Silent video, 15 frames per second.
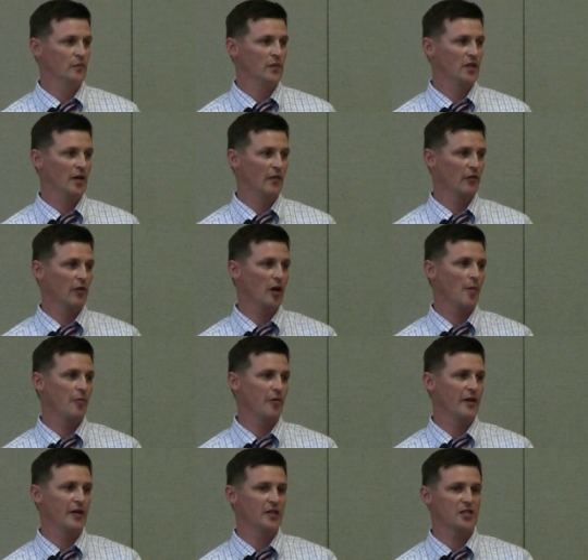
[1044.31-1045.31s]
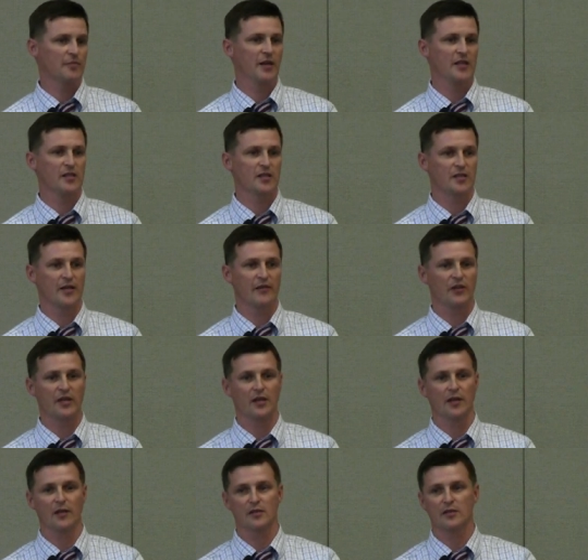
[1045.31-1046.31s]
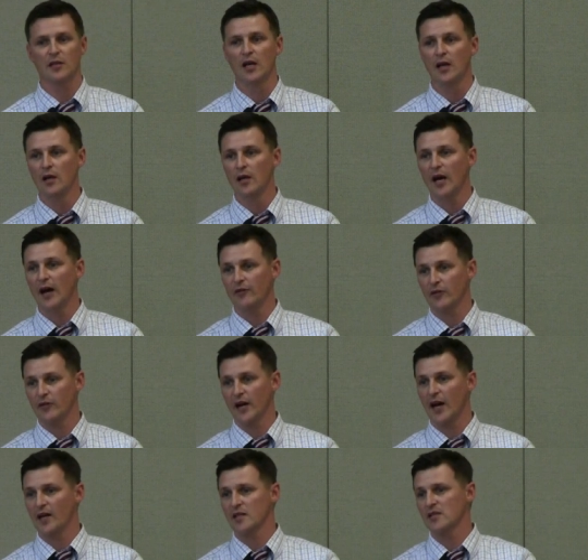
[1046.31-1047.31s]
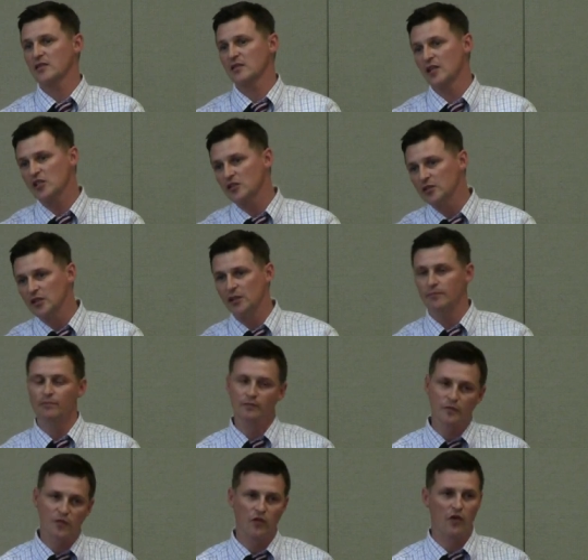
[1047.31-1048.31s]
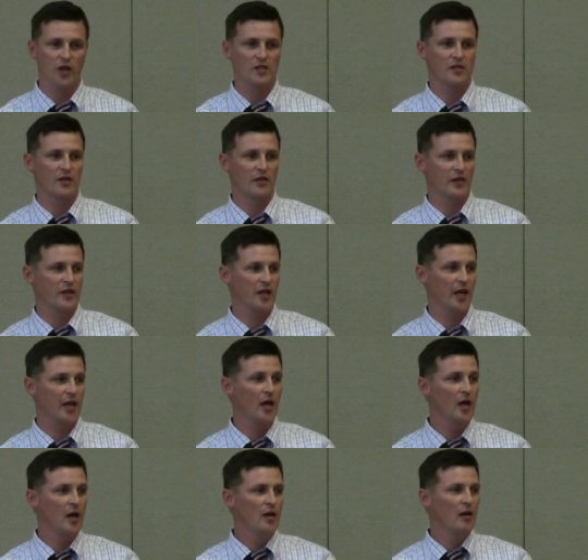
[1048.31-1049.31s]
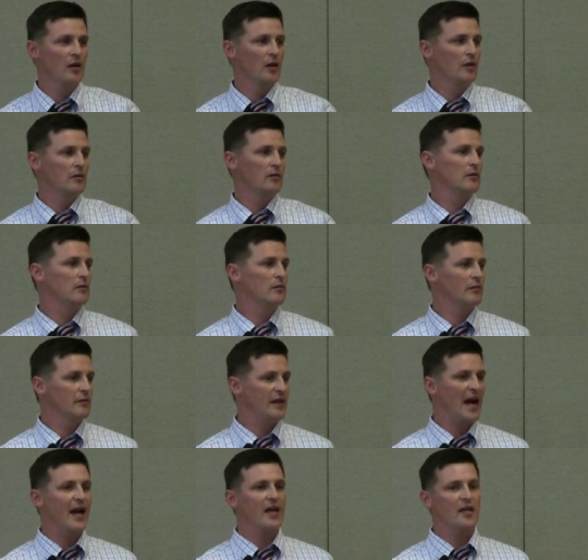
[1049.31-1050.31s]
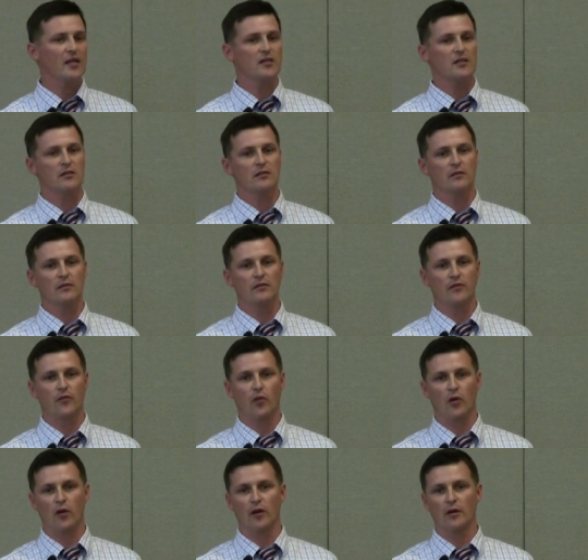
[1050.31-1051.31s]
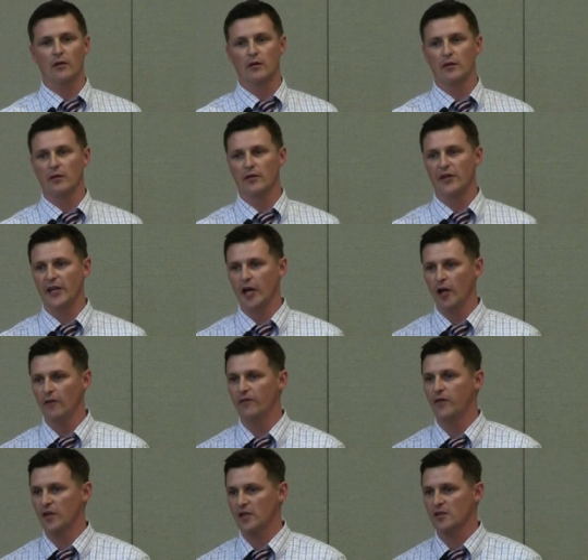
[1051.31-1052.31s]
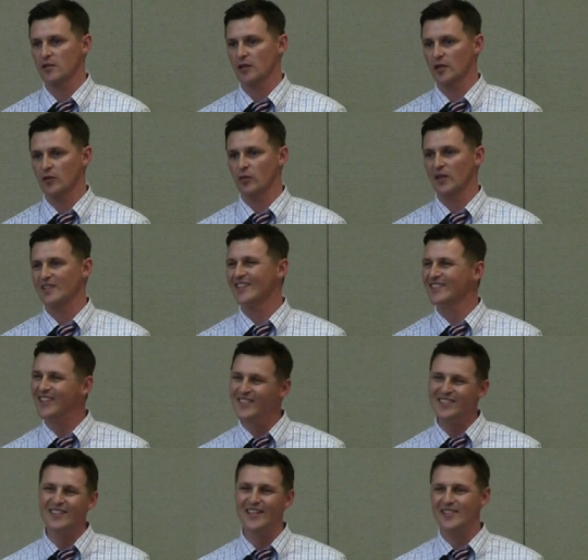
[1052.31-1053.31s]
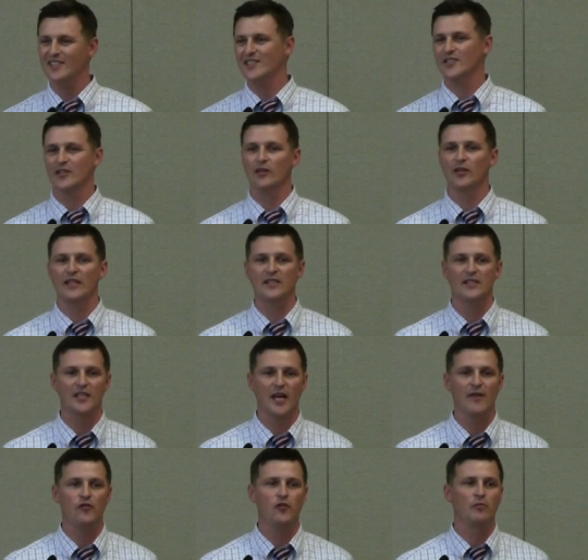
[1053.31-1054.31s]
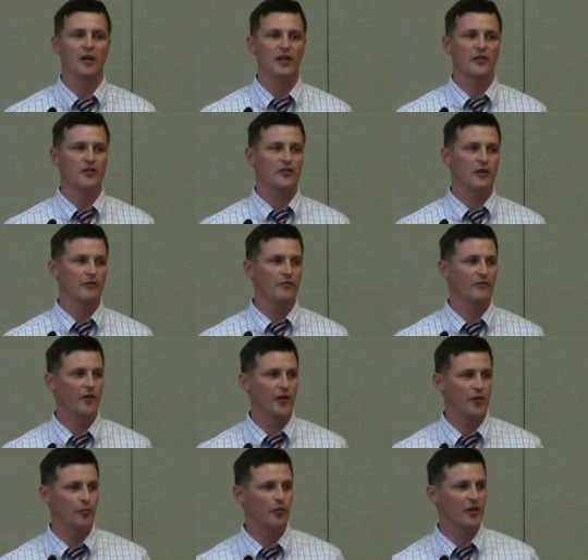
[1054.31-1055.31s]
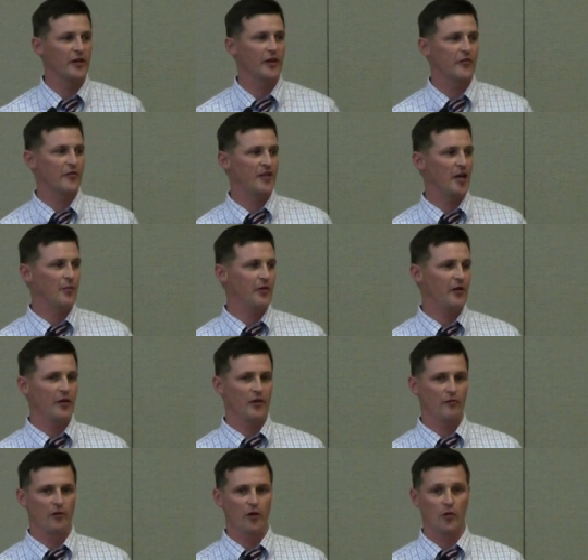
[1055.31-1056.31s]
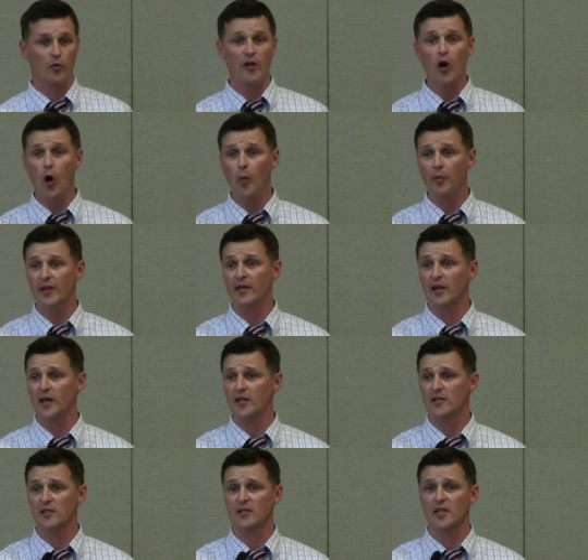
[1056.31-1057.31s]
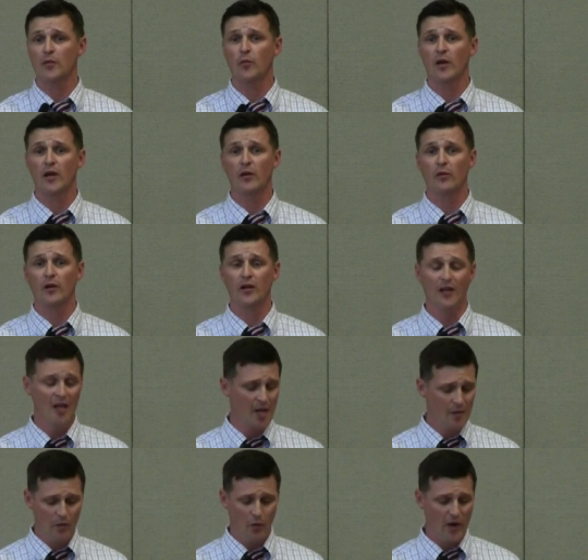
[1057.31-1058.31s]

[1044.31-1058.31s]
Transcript: We cover our operating expenses and everything else after that is essentially frosting on the cake. That is for the ELF Fund and solid waste. That doesn't necessarily save you money in the general fund or put another deputy on the road. We hope it does, in some way it will.